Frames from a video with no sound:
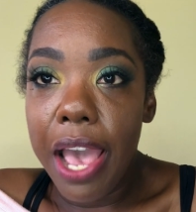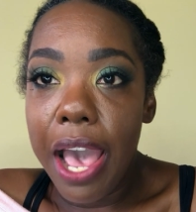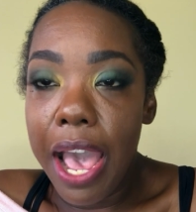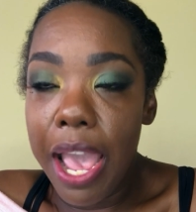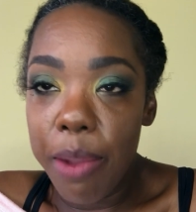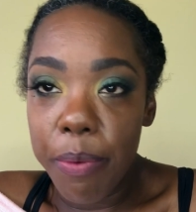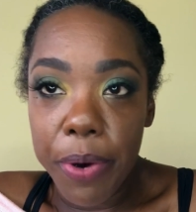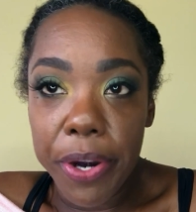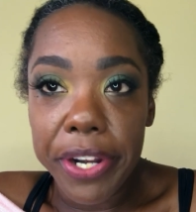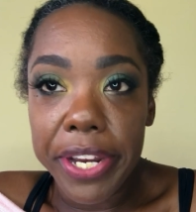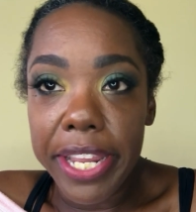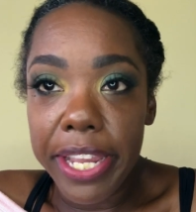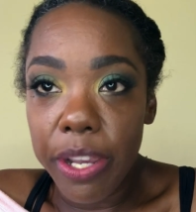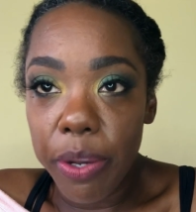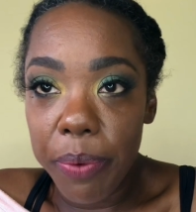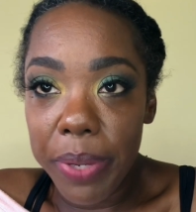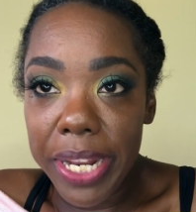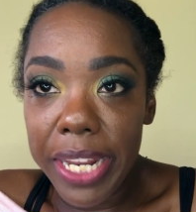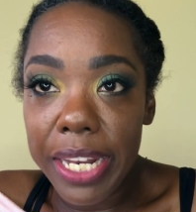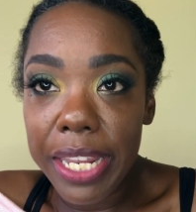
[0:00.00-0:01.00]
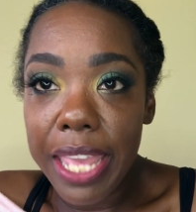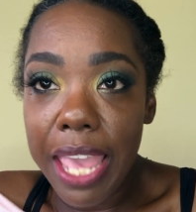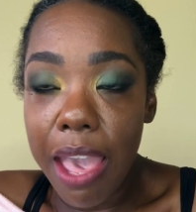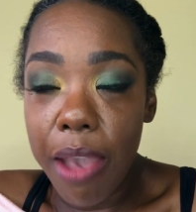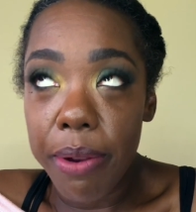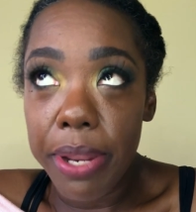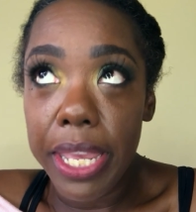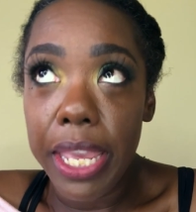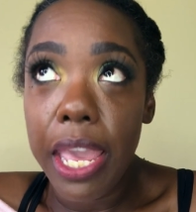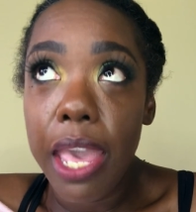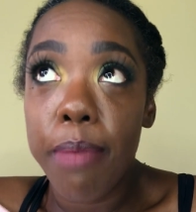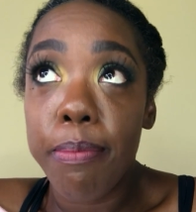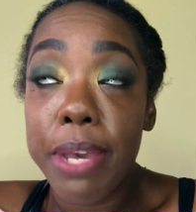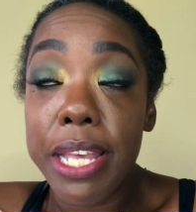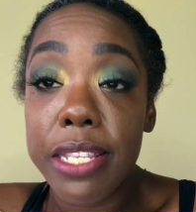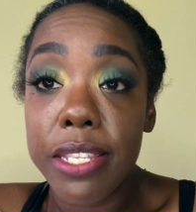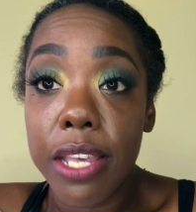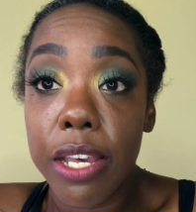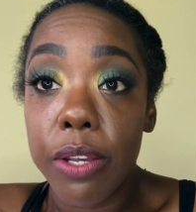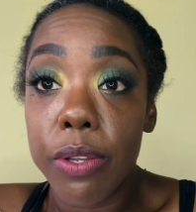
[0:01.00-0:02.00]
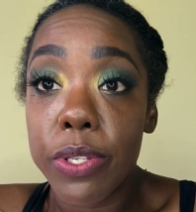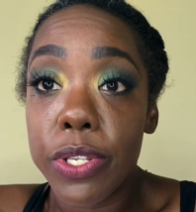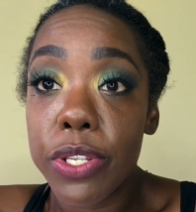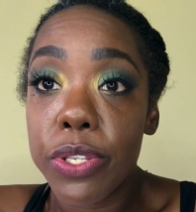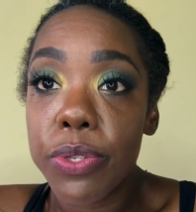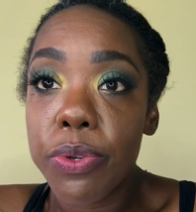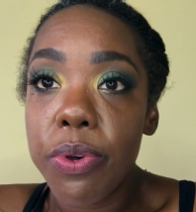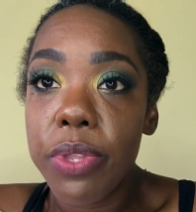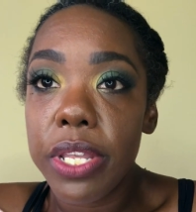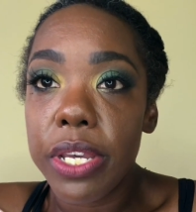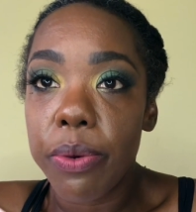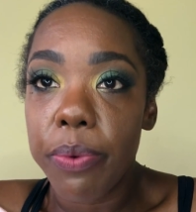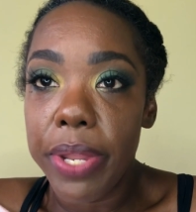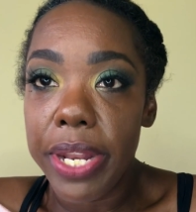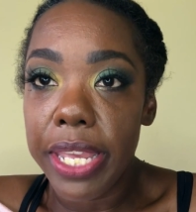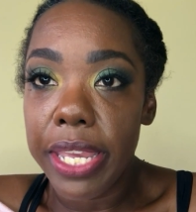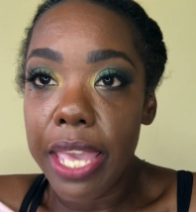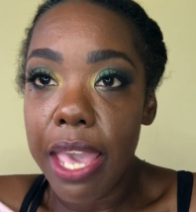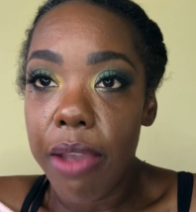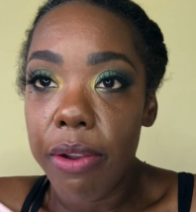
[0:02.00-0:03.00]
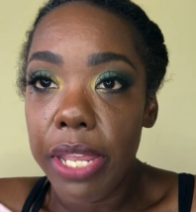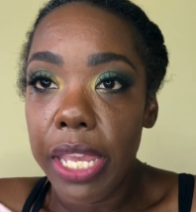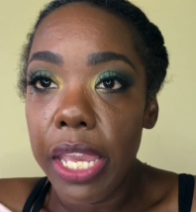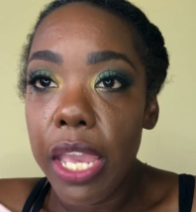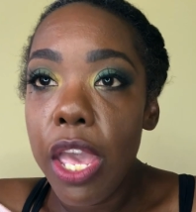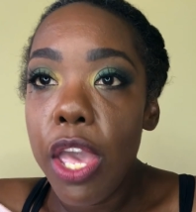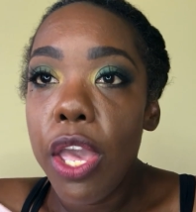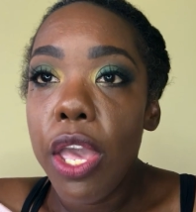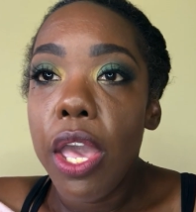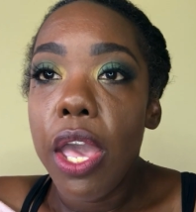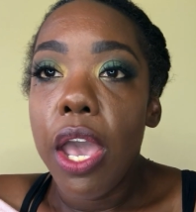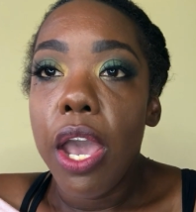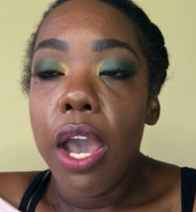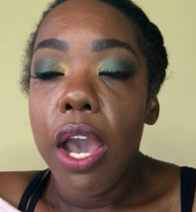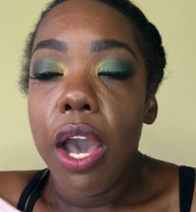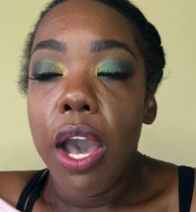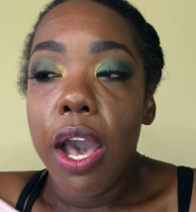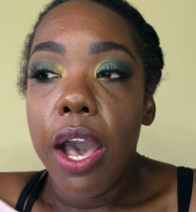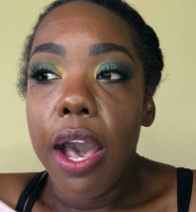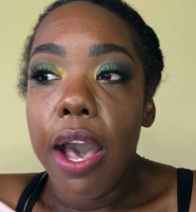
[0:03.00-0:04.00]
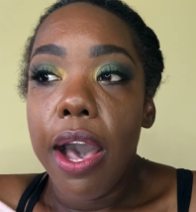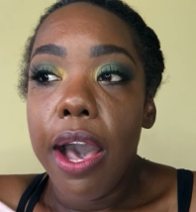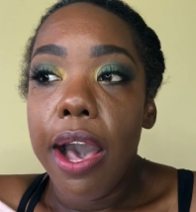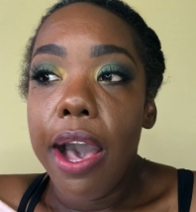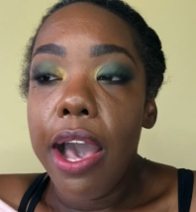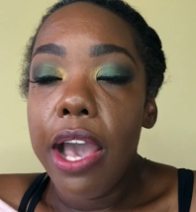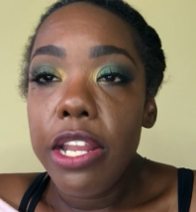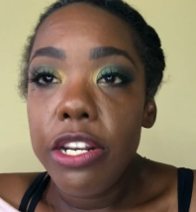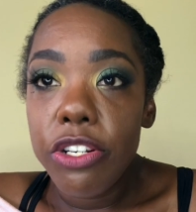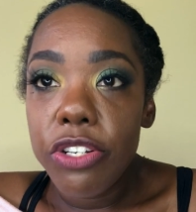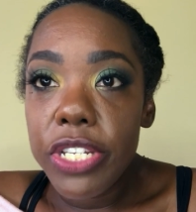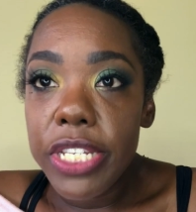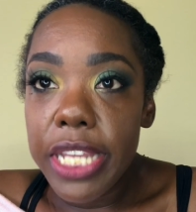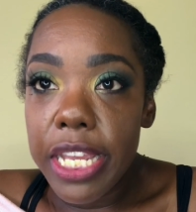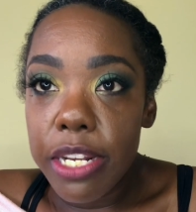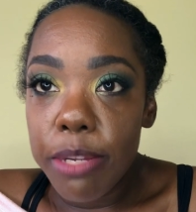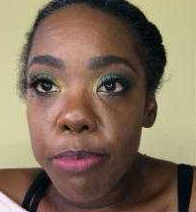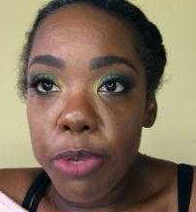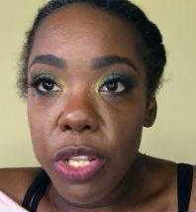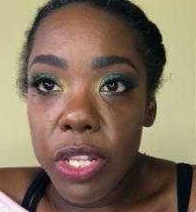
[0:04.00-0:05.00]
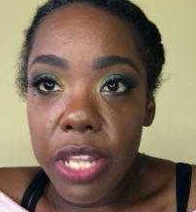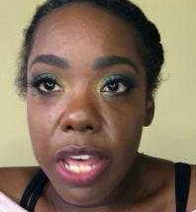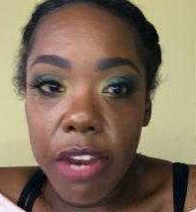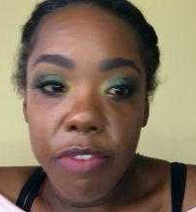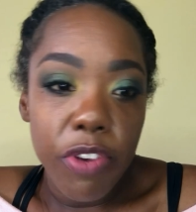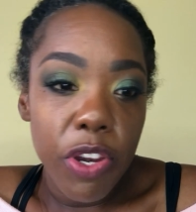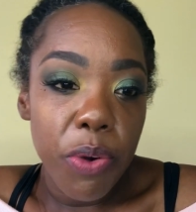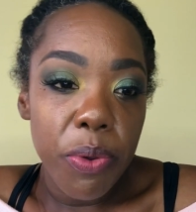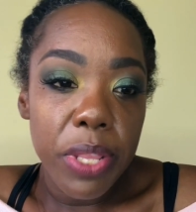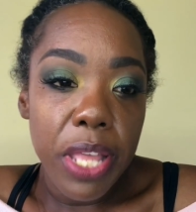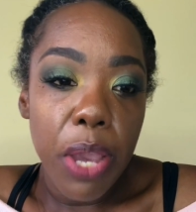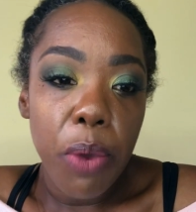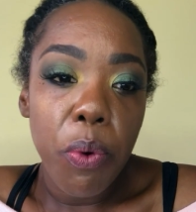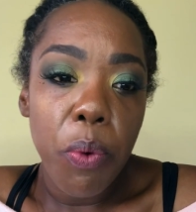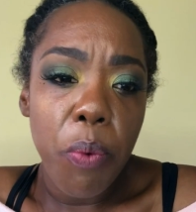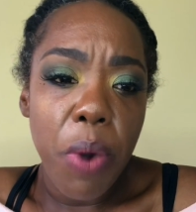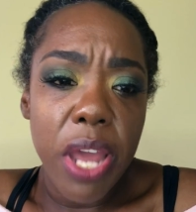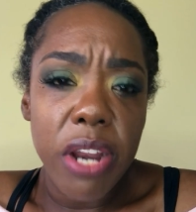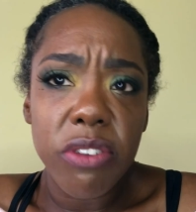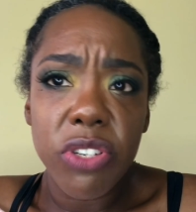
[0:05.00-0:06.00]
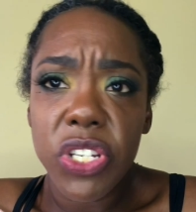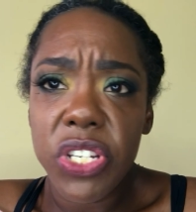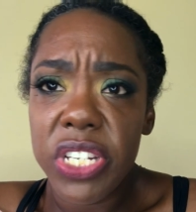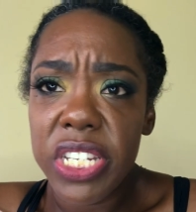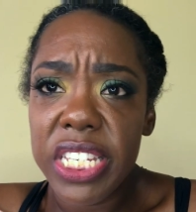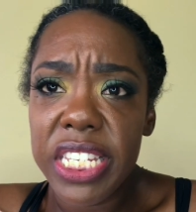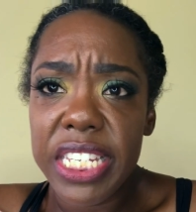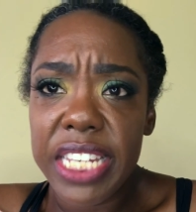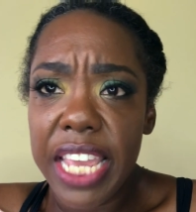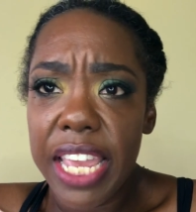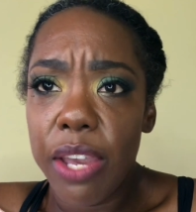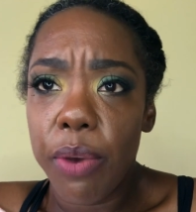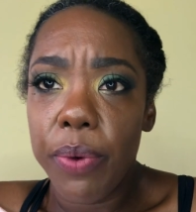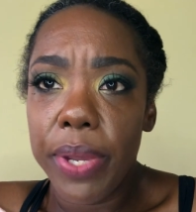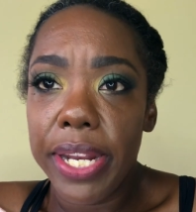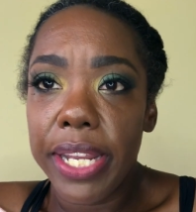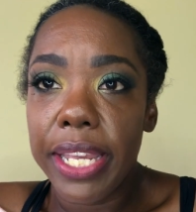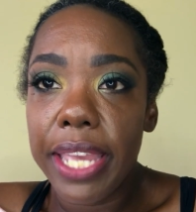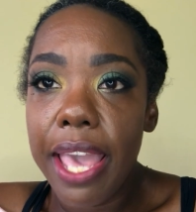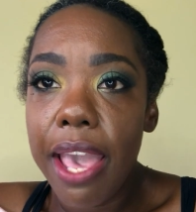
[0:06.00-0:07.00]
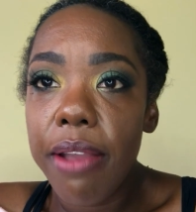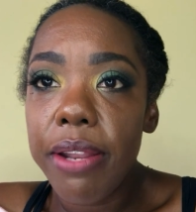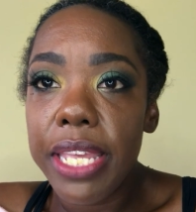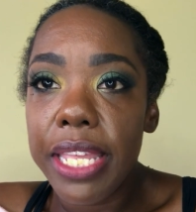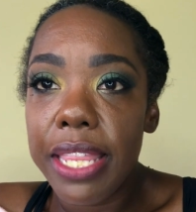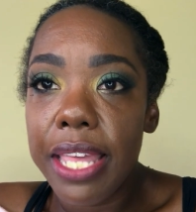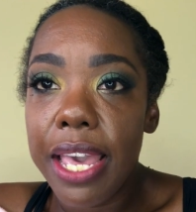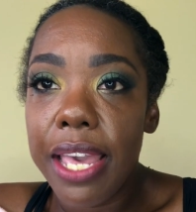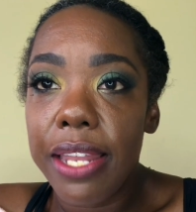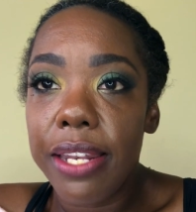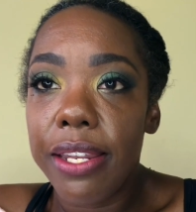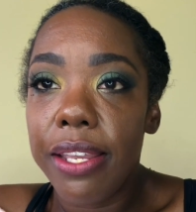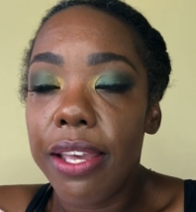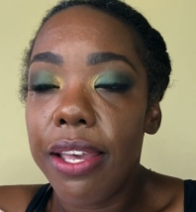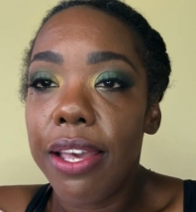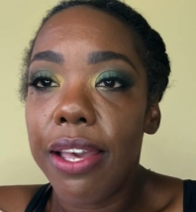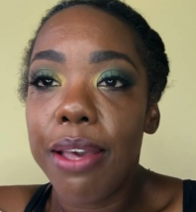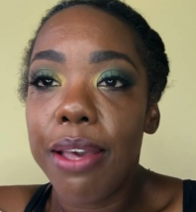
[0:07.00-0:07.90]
I work in Gwinnett County, and my son goes to school in Gwinnett County. Understandable. A lot of you are like, well, why don't you just stay in Gwinnett County then?